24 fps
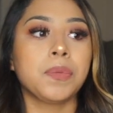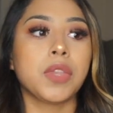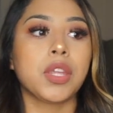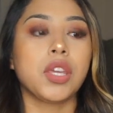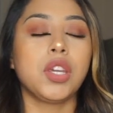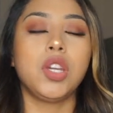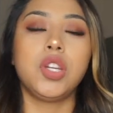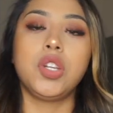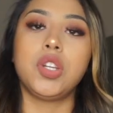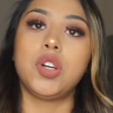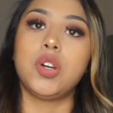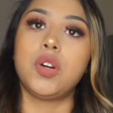
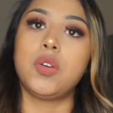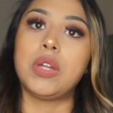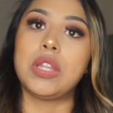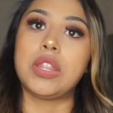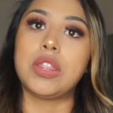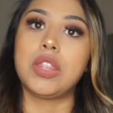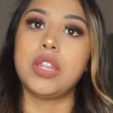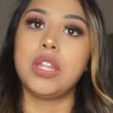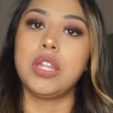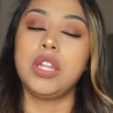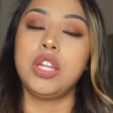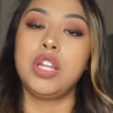you know,
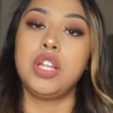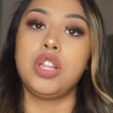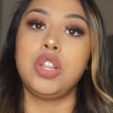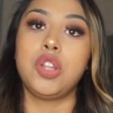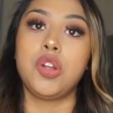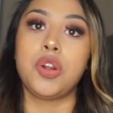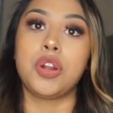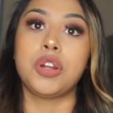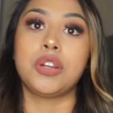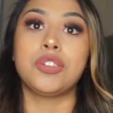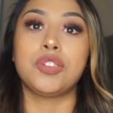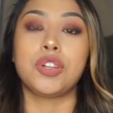
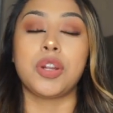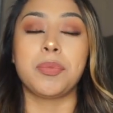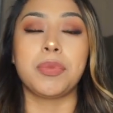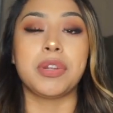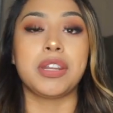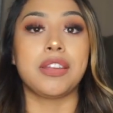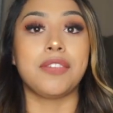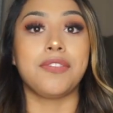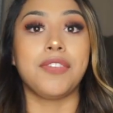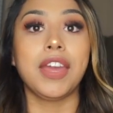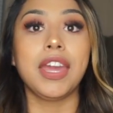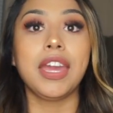lower
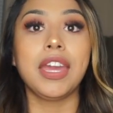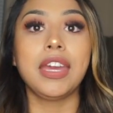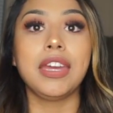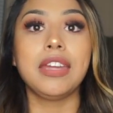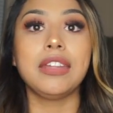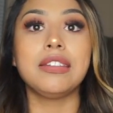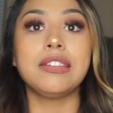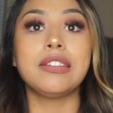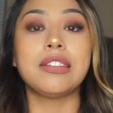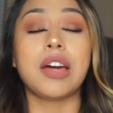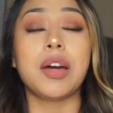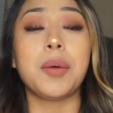extremity
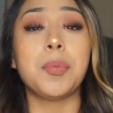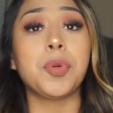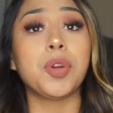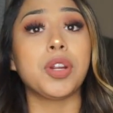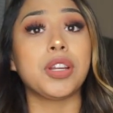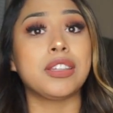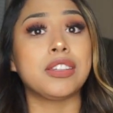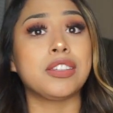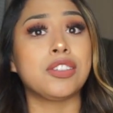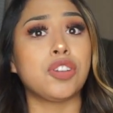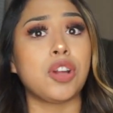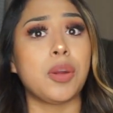veins, upper
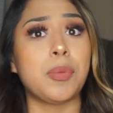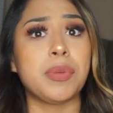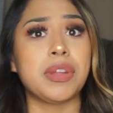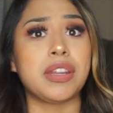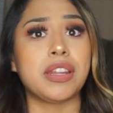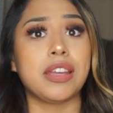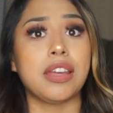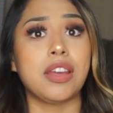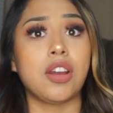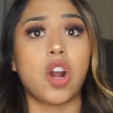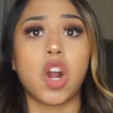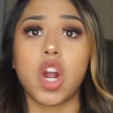
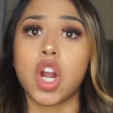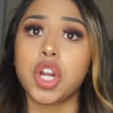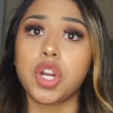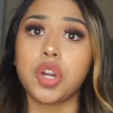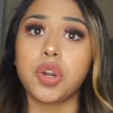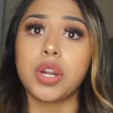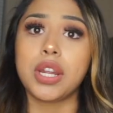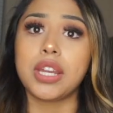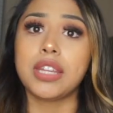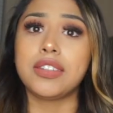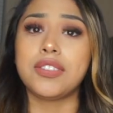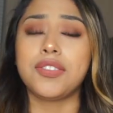extremity
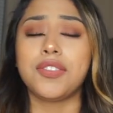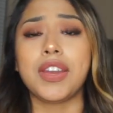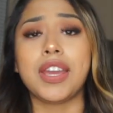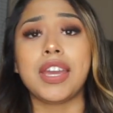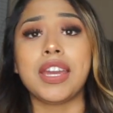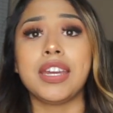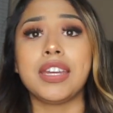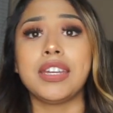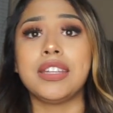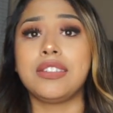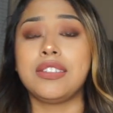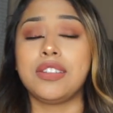arteries,
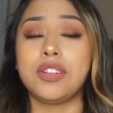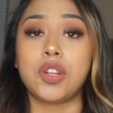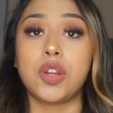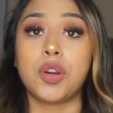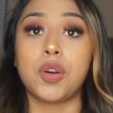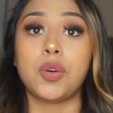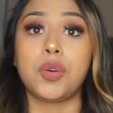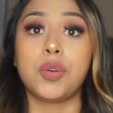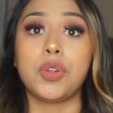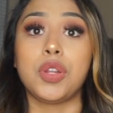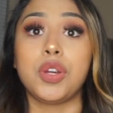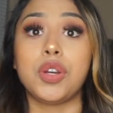veins. You
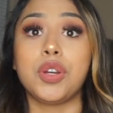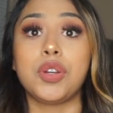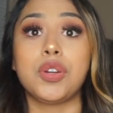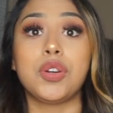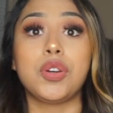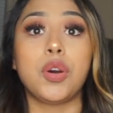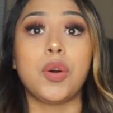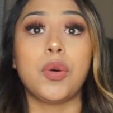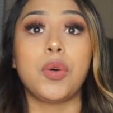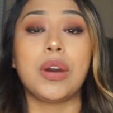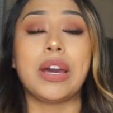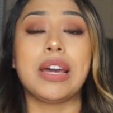know, you could
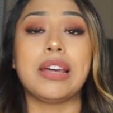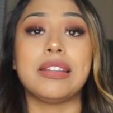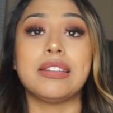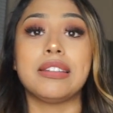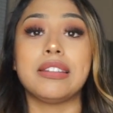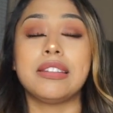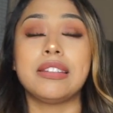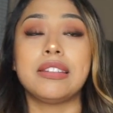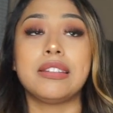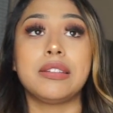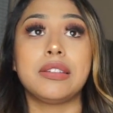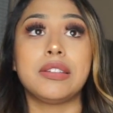go as
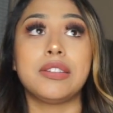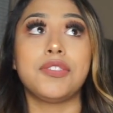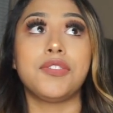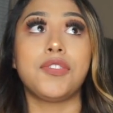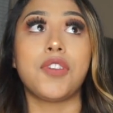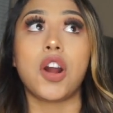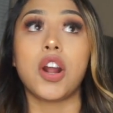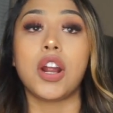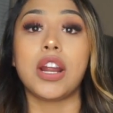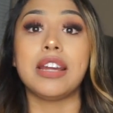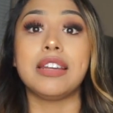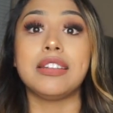
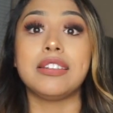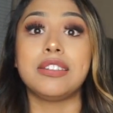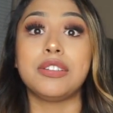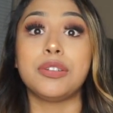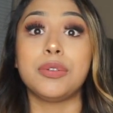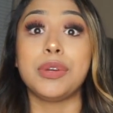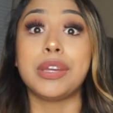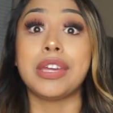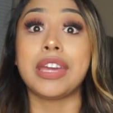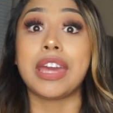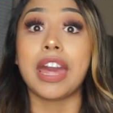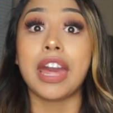far as
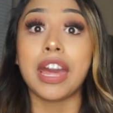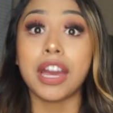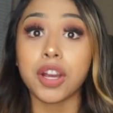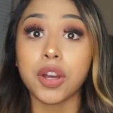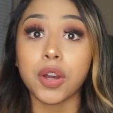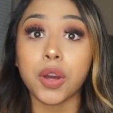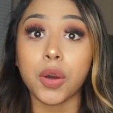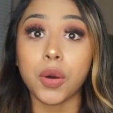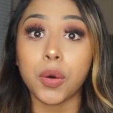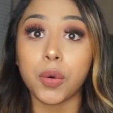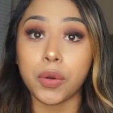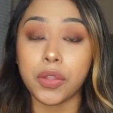doing
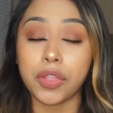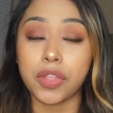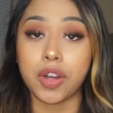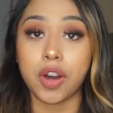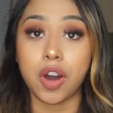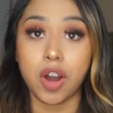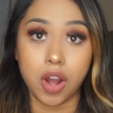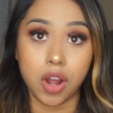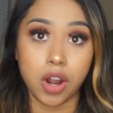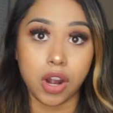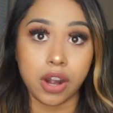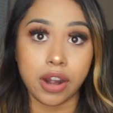echo in the
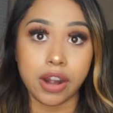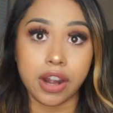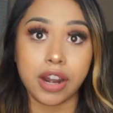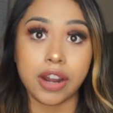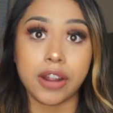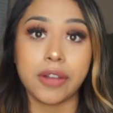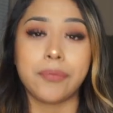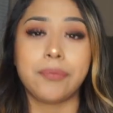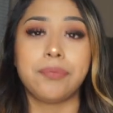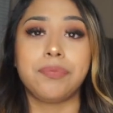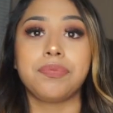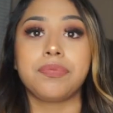
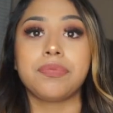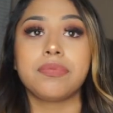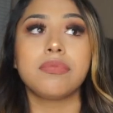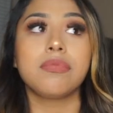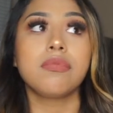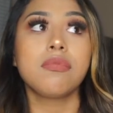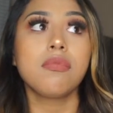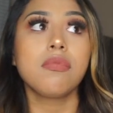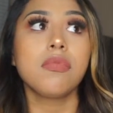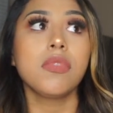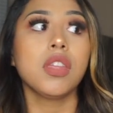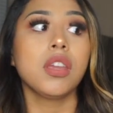heart.
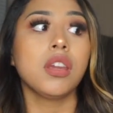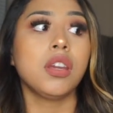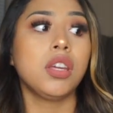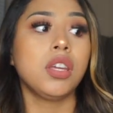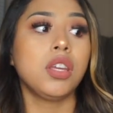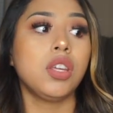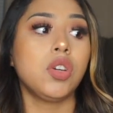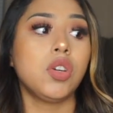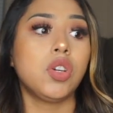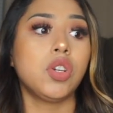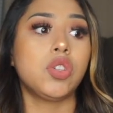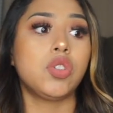
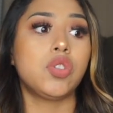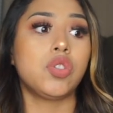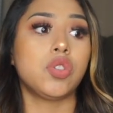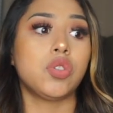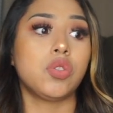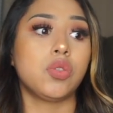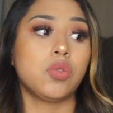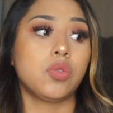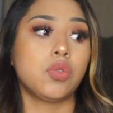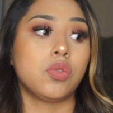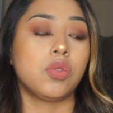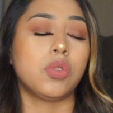You could
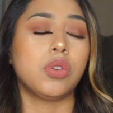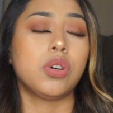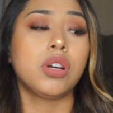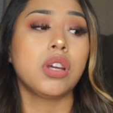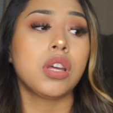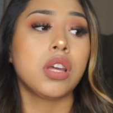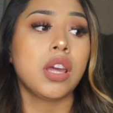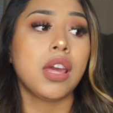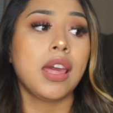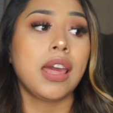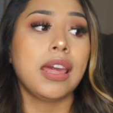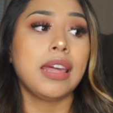do
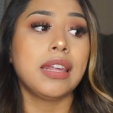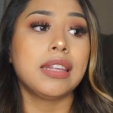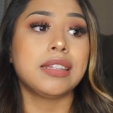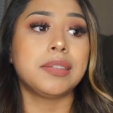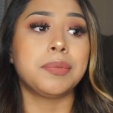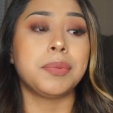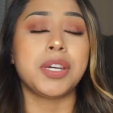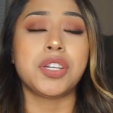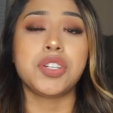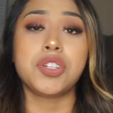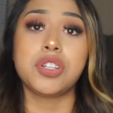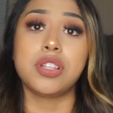
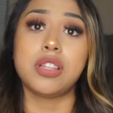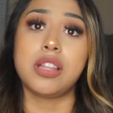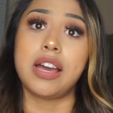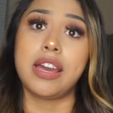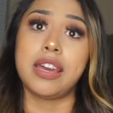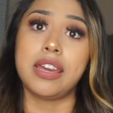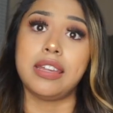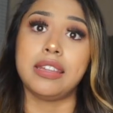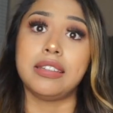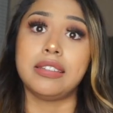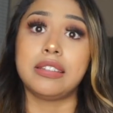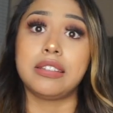
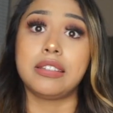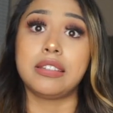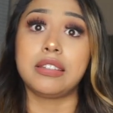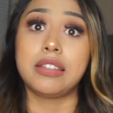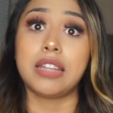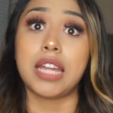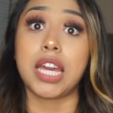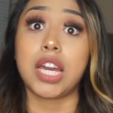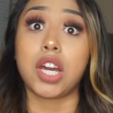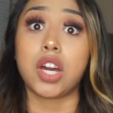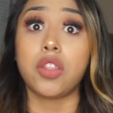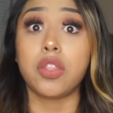specialize
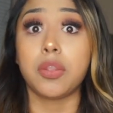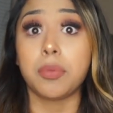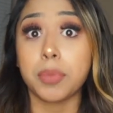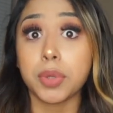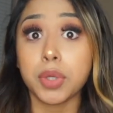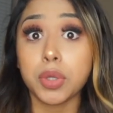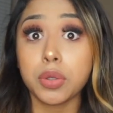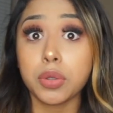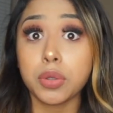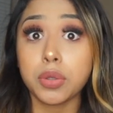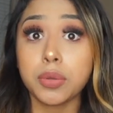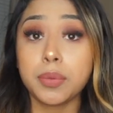like on the
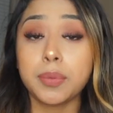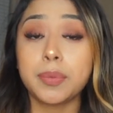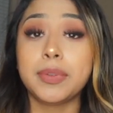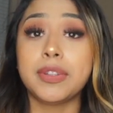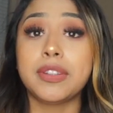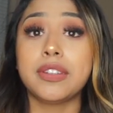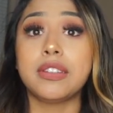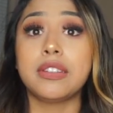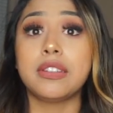boobs,